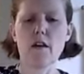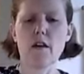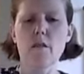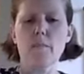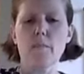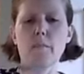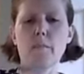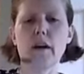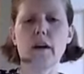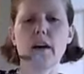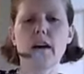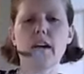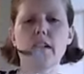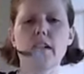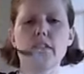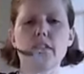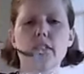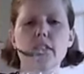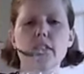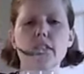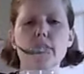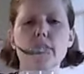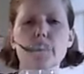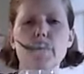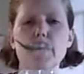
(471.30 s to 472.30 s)
But
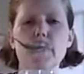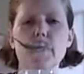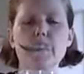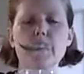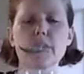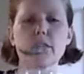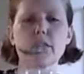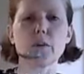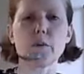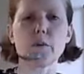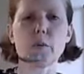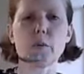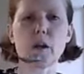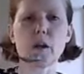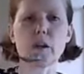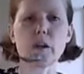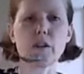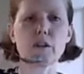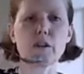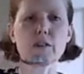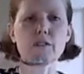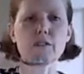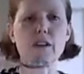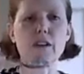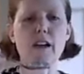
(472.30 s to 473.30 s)
this is basically what it
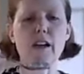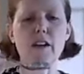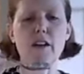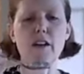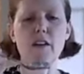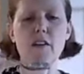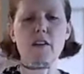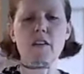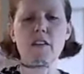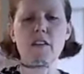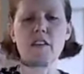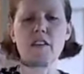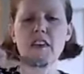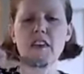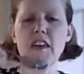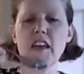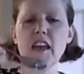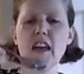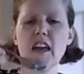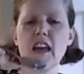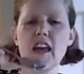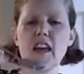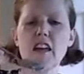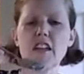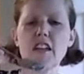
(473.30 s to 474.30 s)
looks like.
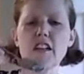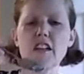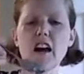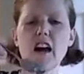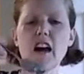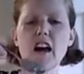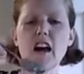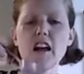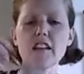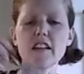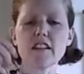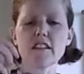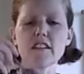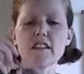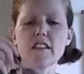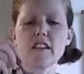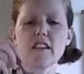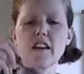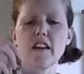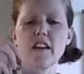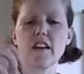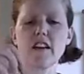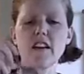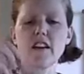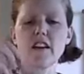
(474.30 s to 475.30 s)
Not
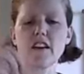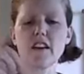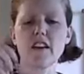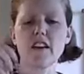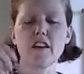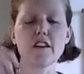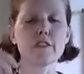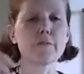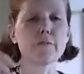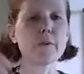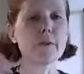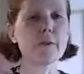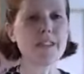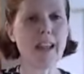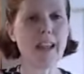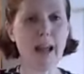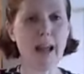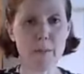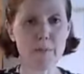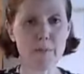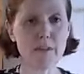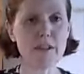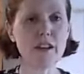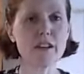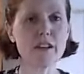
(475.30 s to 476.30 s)
the most
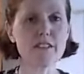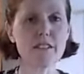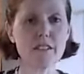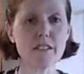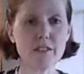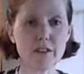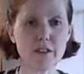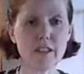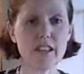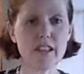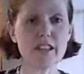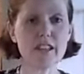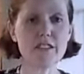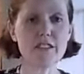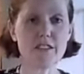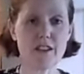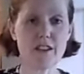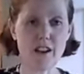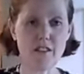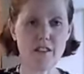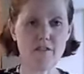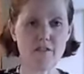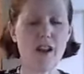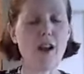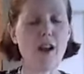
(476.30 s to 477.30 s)
appetizing looking
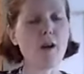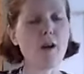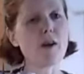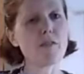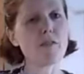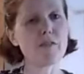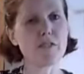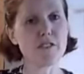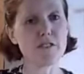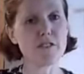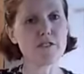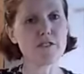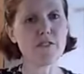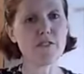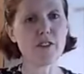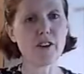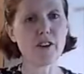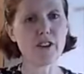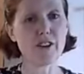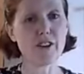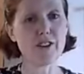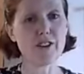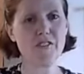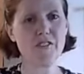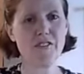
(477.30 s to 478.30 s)
stuff, however, is very
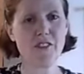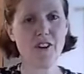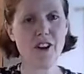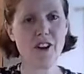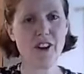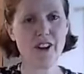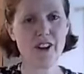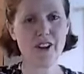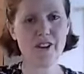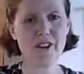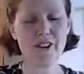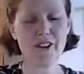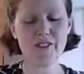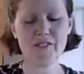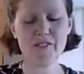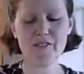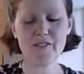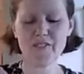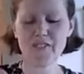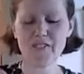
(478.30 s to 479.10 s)
good for you.